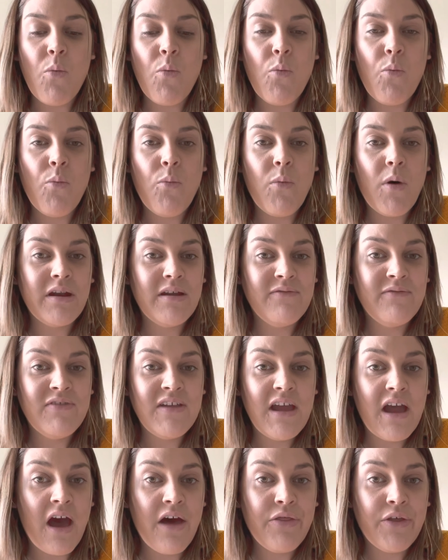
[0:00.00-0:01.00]
One of
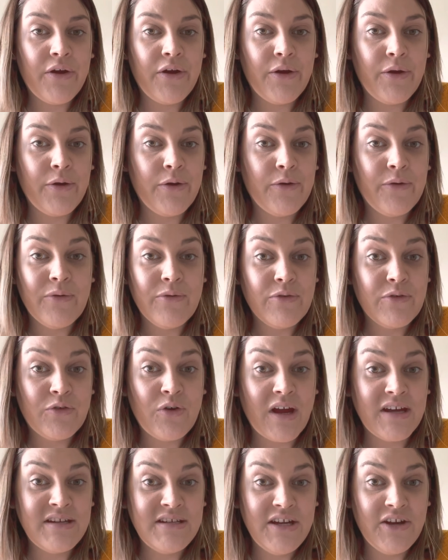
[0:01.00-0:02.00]
the other
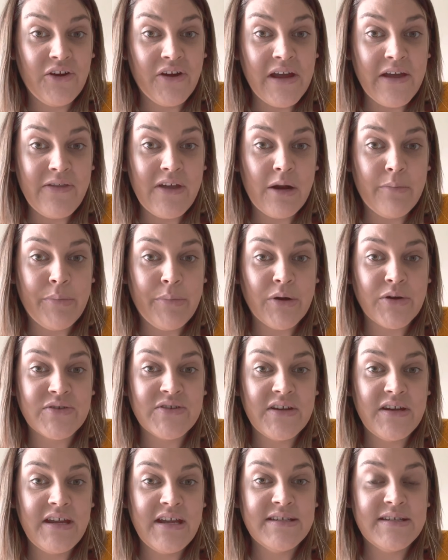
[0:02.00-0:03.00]
criteria that a
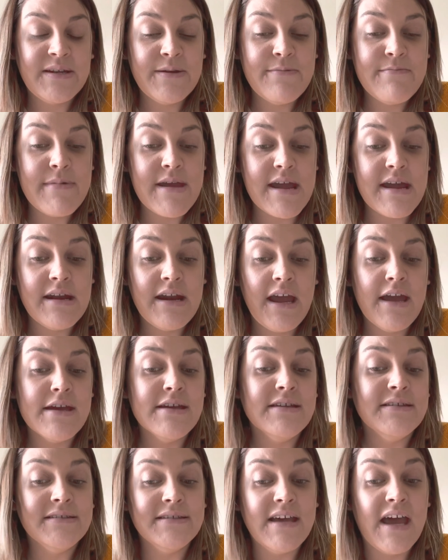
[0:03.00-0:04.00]
person needs to meet
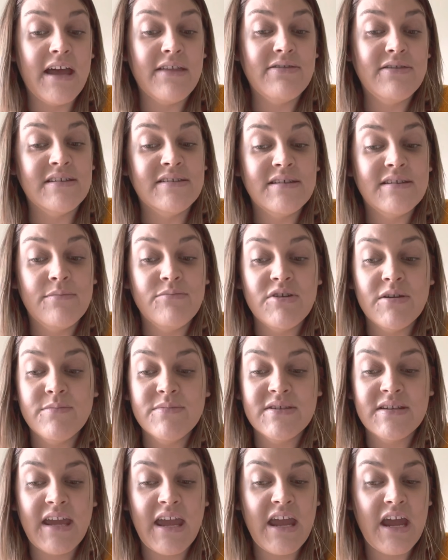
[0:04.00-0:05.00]
is that the
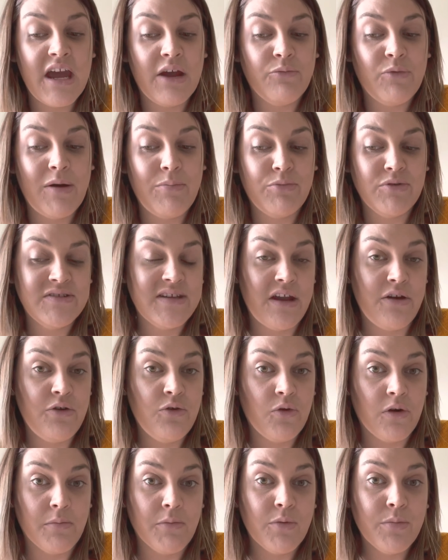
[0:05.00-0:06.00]
symptoms can't represent
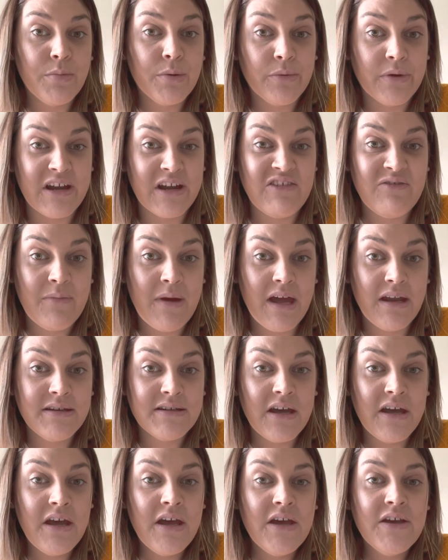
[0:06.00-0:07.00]
normal bereavement.